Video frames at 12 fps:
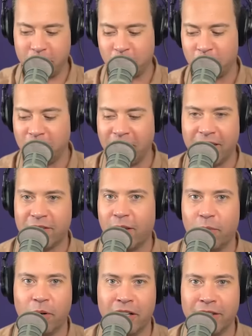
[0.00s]
turned on its
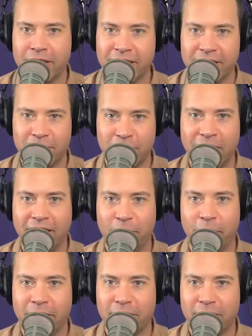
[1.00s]
head when I look at this guy, right?